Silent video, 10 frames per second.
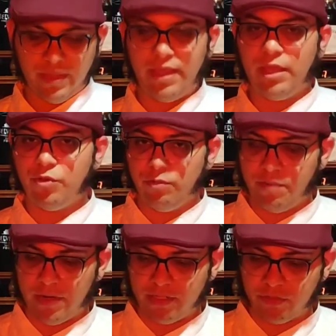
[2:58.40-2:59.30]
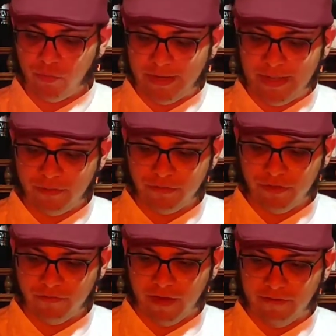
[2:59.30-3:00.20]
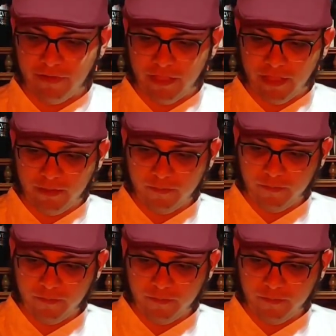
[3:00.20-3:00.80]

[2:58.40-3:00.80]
equal parts, 1 ounce of everything.